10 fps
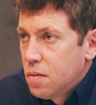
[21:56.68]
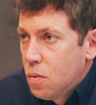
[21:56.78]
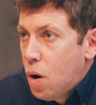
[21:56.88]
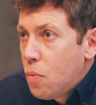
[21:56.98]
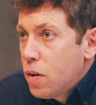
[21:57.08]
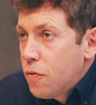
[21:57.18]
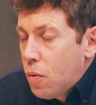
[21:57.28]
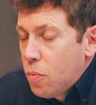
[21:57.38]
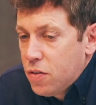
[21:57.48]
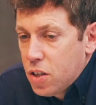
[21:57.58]
Well,
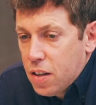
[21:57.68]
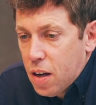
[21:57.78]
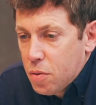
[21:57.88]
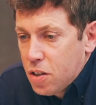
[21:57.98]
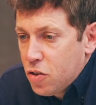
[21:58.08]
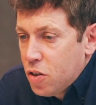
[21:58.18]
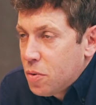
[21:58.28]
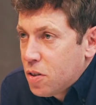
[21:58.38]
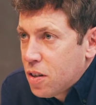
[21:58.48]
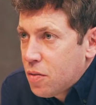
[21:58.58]
we've seen that with
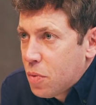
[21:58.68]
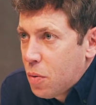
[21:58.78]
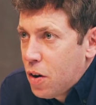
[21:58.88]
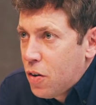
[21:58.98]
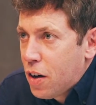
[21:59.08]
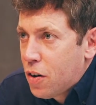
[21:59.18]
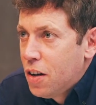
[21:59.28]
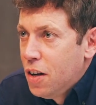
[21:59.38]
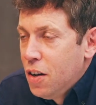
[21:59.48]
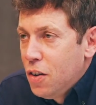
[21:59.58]
distributors, haven't we? Where you get
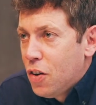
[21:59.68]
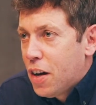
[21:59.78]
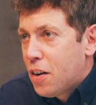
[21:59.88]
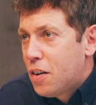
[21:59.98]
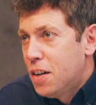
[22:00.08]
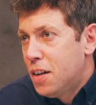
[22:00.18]
a